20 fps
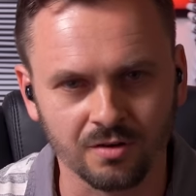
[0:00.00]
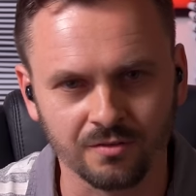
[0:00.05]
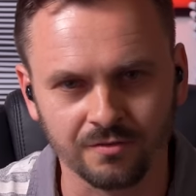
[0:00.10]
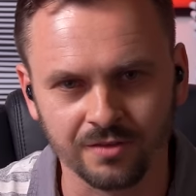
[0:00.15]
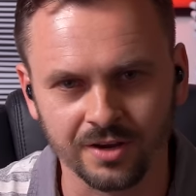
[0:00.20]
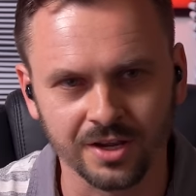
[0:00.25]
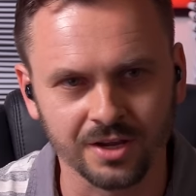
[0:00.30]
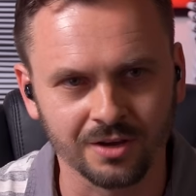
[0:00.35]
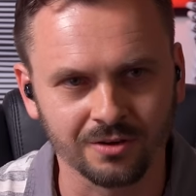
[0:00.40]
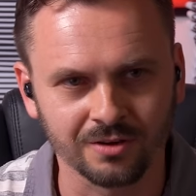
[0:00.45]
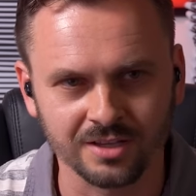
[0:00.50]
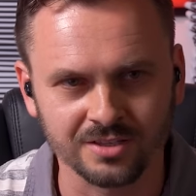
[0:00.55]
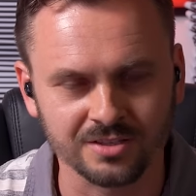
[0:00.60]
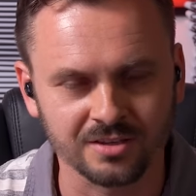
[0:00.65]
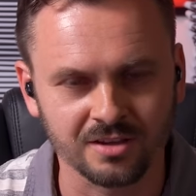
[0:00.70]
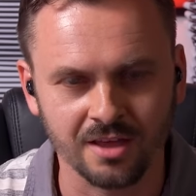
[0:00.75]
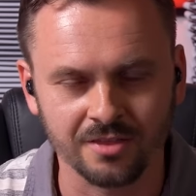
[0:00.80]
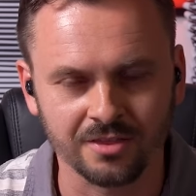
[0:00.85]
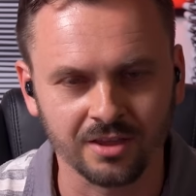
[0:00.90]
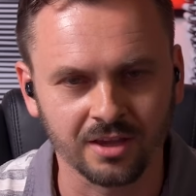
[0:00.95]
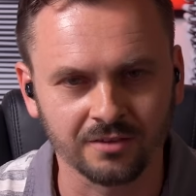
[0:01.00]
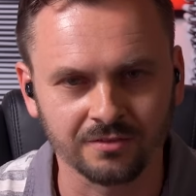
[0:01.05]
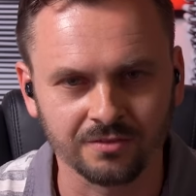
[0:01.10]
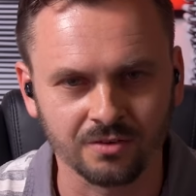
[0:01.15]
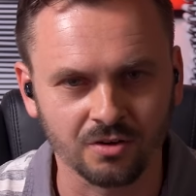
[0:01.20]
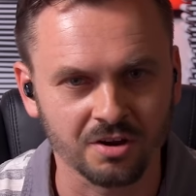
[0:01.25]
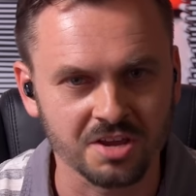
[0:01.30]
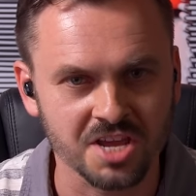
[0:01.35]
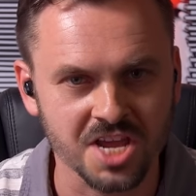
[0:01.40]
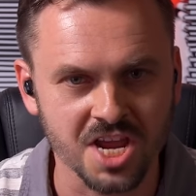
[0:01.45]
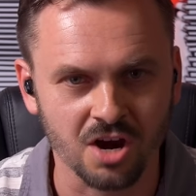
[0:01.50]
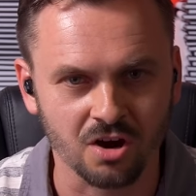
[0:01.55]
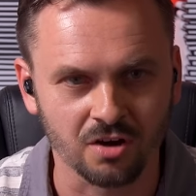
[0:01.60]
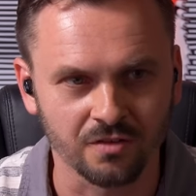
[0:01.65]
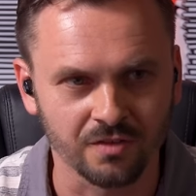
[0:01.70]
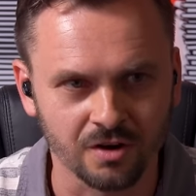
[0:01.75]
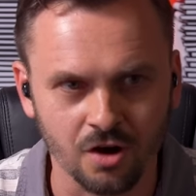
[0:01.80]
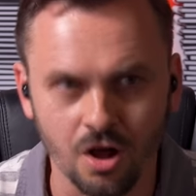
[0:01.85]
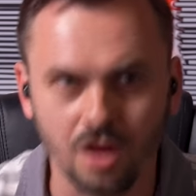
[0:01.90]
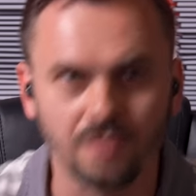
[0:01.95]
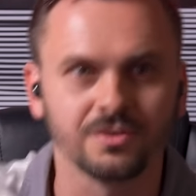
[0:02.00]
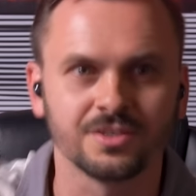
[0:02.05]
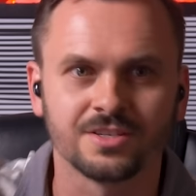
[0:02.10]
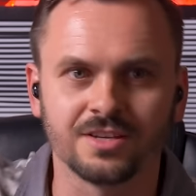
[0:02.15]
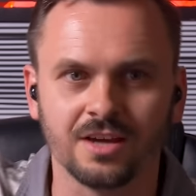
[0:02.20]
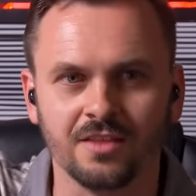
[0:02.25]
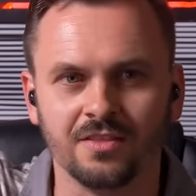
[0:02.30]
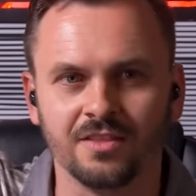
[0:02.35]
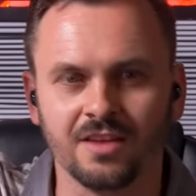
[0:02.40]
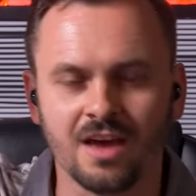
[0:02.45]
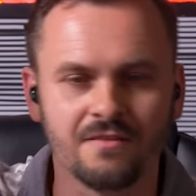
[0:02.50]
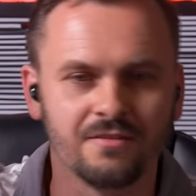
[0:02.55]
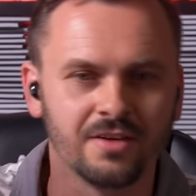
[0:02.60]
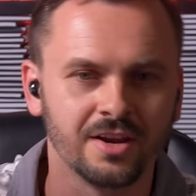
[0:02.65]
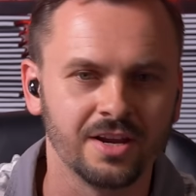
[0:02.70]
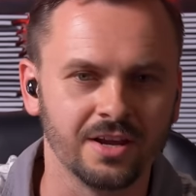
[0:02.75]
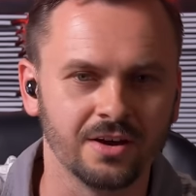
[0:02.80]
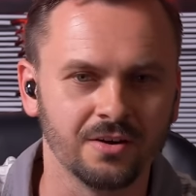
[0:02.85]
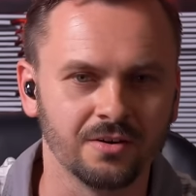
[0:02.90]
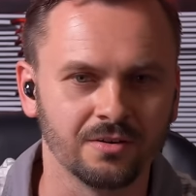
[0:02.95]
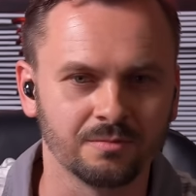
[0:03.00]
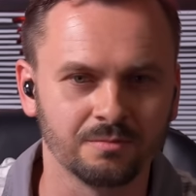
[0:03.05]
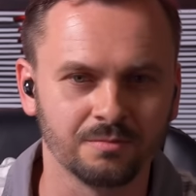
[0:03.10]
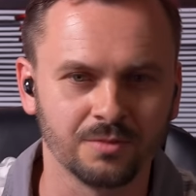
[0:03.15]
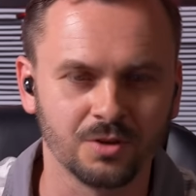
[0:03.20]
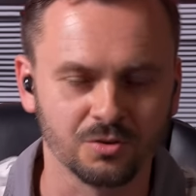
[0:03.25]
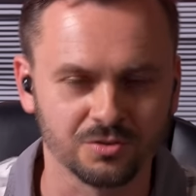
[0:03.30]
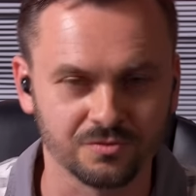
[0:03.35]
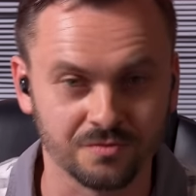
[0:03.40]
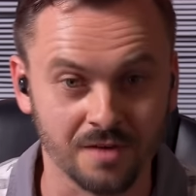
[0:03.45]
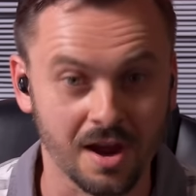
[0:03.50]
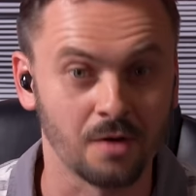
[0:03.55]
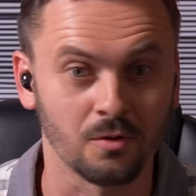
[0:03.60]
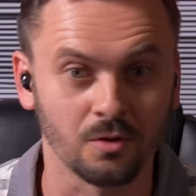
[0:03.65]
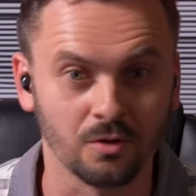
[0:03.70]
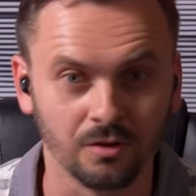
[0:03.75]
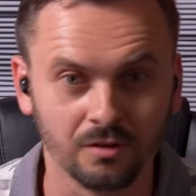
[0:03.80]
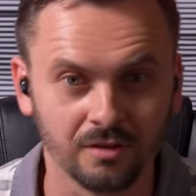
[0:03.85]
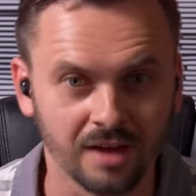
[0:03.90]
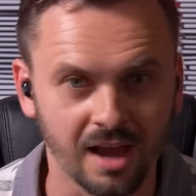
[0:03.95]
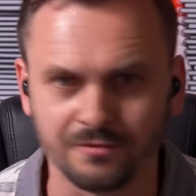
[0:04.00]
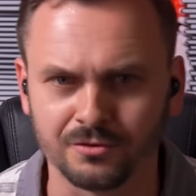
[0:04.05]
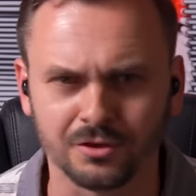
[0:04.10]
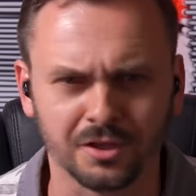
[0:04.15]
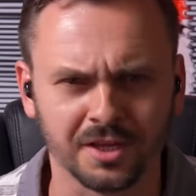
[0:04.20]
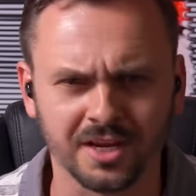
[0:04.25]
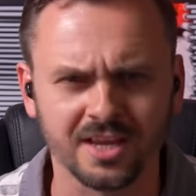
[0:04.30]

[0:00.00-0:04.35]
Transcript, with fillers: where a video gets nothing for a year and then all of a sudden that video goes viral after